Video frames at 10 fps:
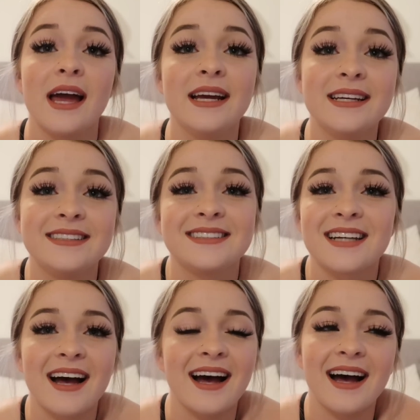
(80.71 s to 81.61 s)

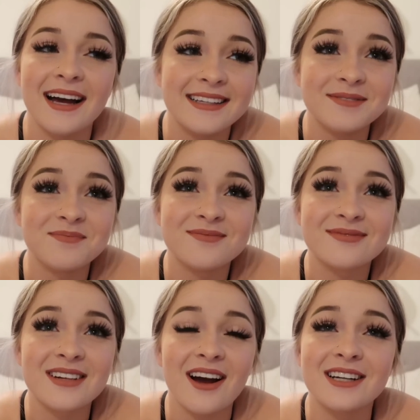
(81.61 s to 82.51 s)
and I
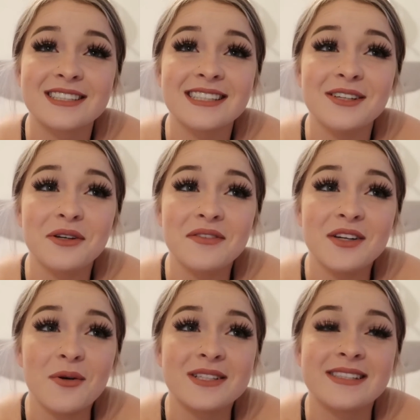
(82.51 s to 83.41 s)
honestly don't
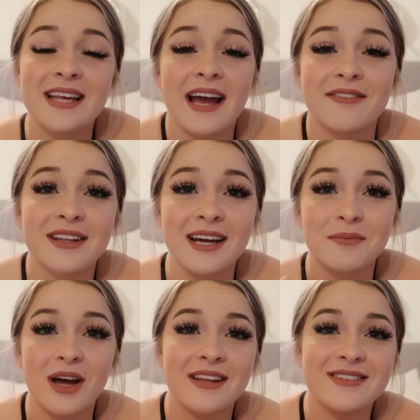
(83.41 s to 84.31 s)
even know what to say. I feel like
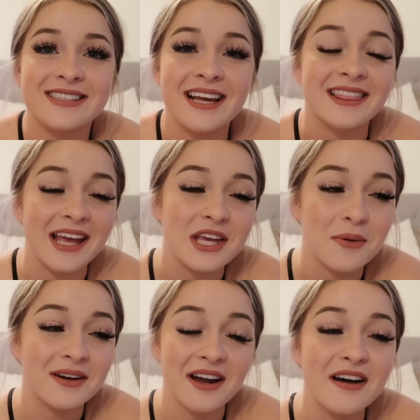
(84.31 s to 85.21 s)
I'm not even saying thank
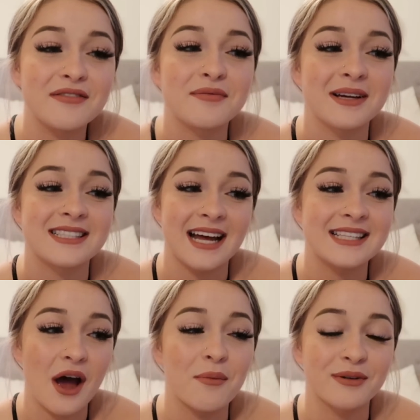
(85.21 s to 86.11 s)
you enough because
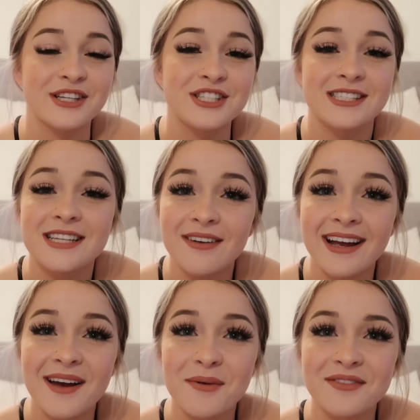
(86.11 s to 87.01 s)
that's how appreciative I
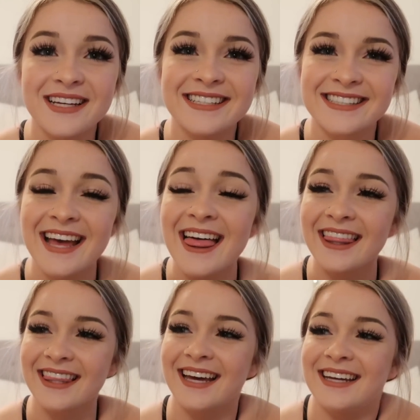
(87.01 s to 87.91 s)
am of this.
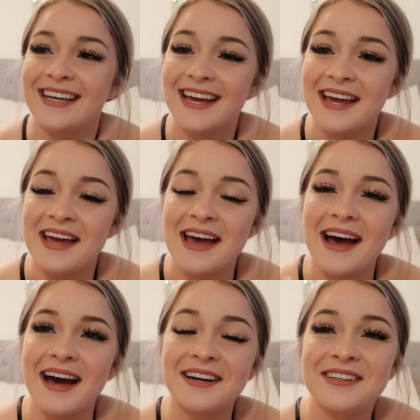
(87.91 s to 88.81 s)
Like,
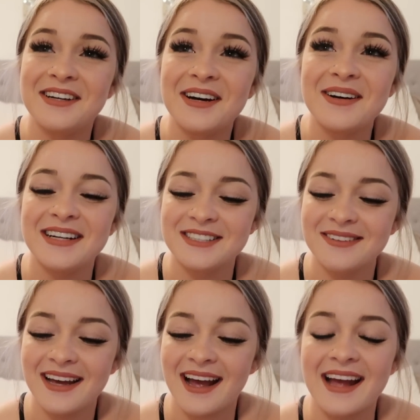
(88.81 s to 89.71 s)
I don't know, I just
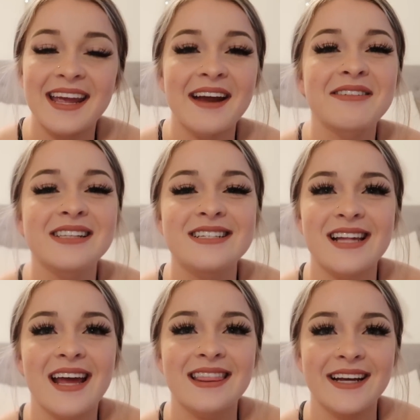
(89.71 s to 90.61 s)
feel like I can't really
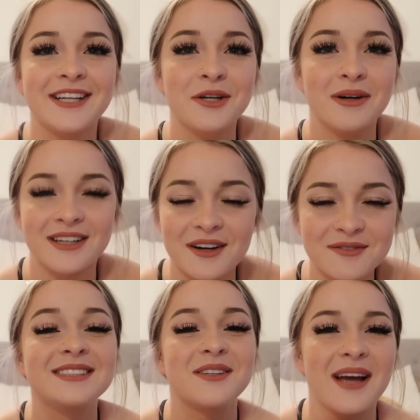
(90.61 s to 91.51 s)
say thank you enough.
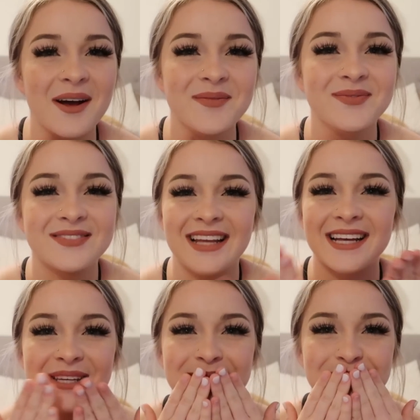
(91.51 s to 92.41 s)
So yeah,
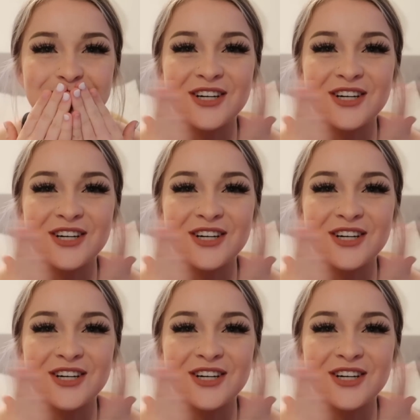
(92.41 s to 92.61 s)
thank you.